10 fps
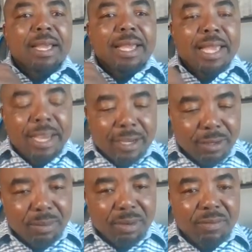
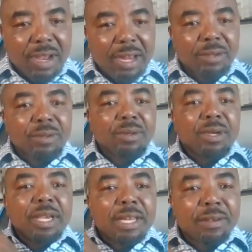economic value
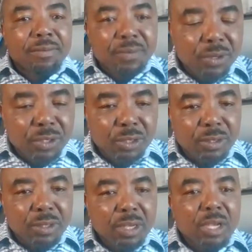in the future.
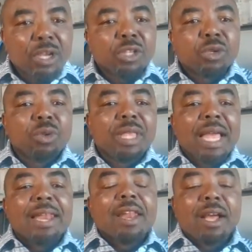So they
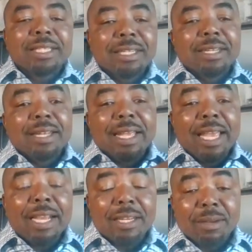are not an
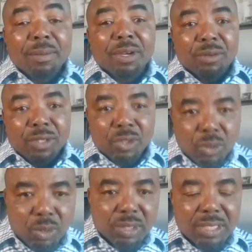economic
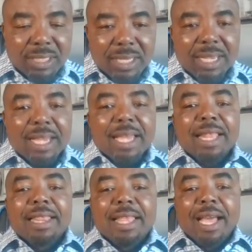resource,
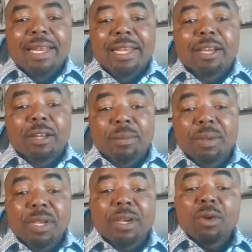they are an
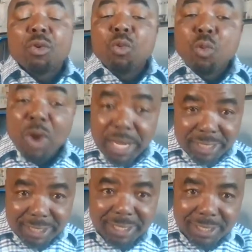economic
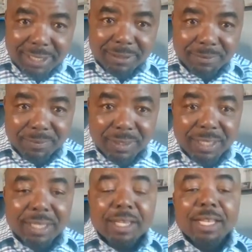waste.
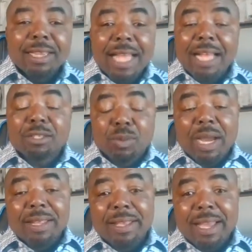That's why
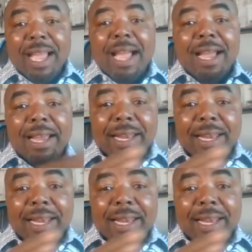they are a